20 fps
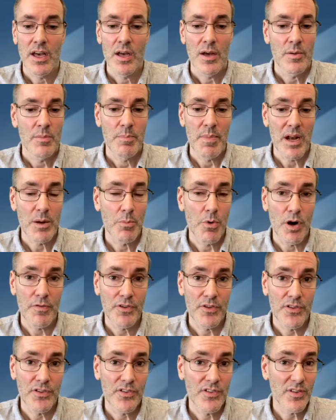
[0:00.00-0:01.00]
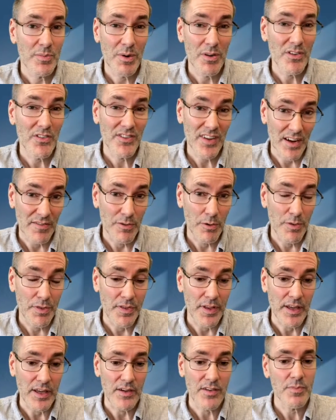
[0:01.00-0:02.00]
Metamorphosis is about several
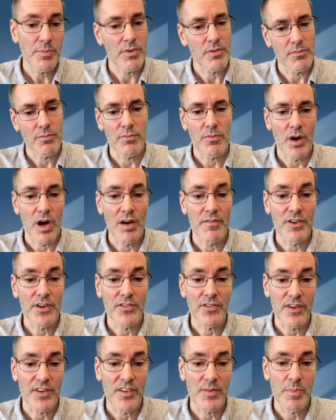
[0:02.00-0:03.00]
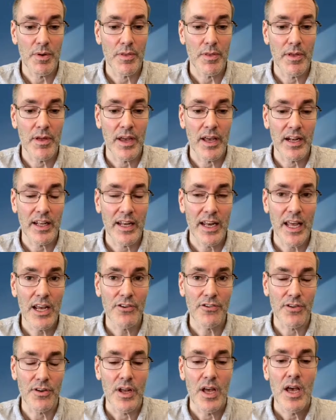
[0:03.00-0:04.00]
things, but obviously it's about the
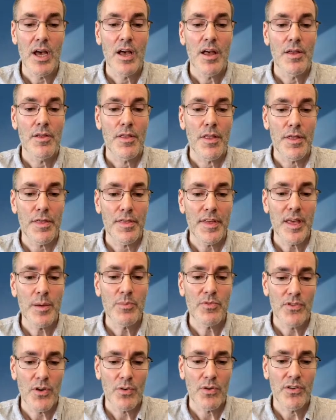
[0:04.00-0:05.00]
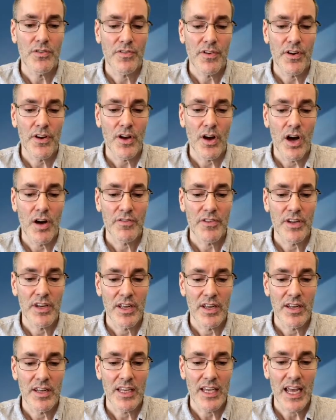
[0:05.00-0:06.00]
alienation. The theme zone is very often
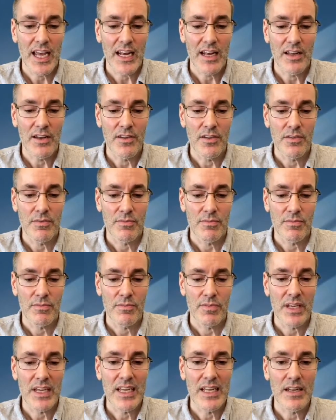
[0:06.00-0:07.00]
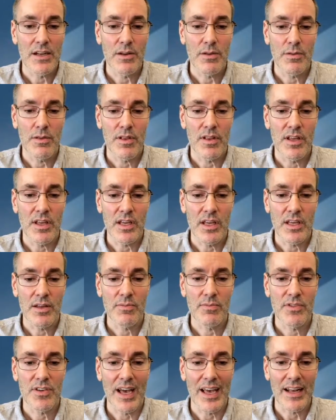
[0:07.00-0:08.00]
indicated in the
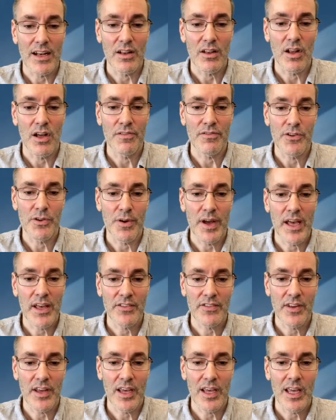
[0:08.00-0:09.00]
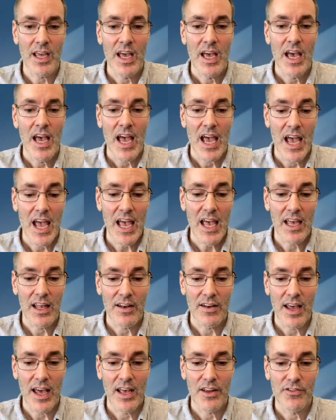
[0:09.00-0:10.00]
title of your essay,
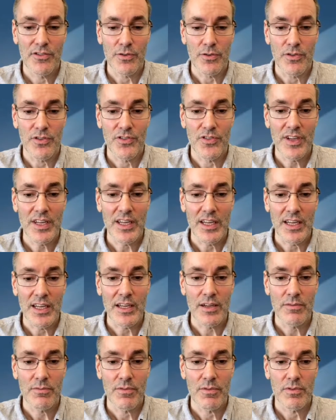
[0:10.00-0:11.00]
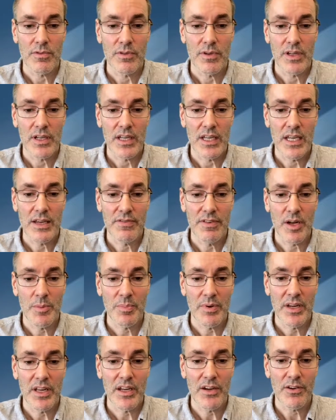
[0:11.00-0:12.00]
and as you'll see, even
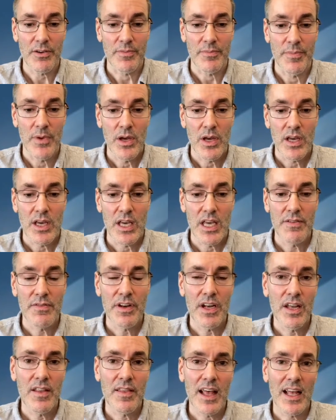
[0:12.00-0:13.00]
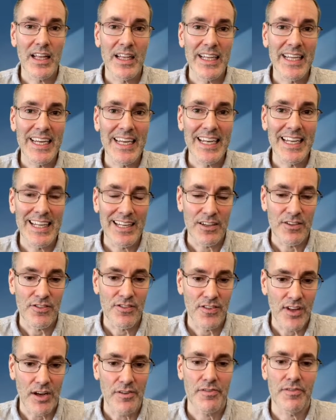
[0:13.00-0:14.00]
up in here, even in that lead-in
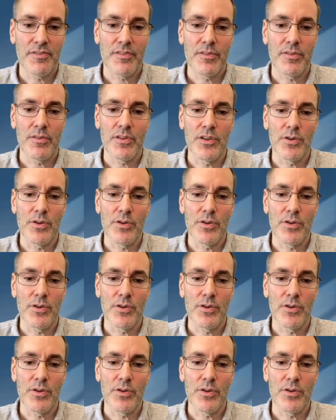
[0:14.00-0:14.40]
stuff, you